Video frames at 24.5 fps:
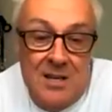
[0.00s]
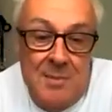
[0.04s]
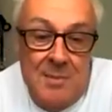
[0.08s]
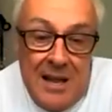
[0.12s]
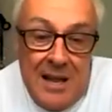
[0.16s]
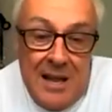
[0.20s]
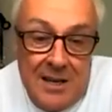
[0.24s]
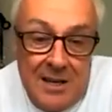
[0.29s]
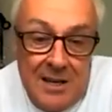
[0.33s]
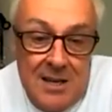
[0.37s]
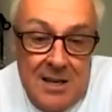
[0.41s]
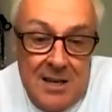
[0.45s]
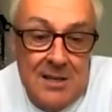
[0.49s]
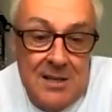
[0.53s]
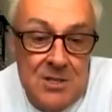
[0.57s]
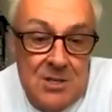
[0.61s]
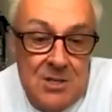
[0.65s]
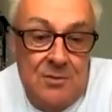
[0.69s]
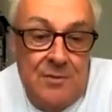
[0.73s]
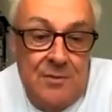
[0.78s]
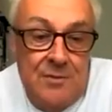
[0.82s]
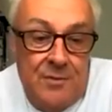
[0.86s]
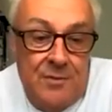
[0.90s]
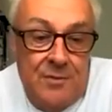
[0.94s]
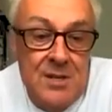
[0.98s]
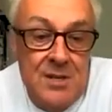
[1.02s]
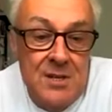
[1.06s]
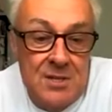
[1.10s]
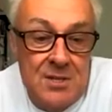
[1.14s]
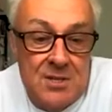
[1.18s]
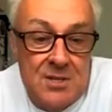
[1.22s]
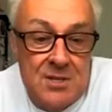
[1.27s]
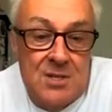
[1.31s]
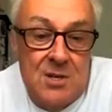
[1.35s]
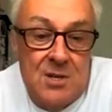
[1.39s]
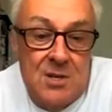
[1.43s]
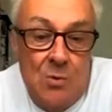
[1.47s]
allocates and frees to
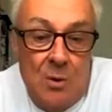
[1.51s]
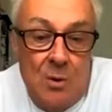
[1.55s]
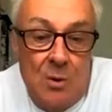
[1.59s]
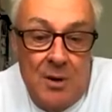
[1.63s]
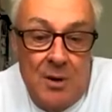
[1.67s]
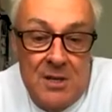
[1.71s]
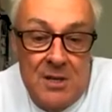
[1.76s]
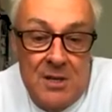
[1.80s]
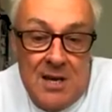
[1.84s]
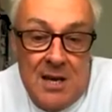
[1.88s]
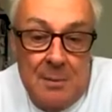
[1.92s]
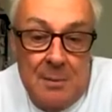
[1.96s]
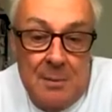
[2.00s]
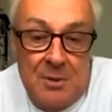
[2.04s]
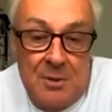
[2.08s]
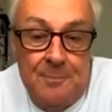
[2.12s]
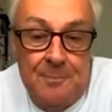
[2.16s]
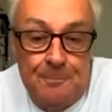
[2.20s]
see what might happen.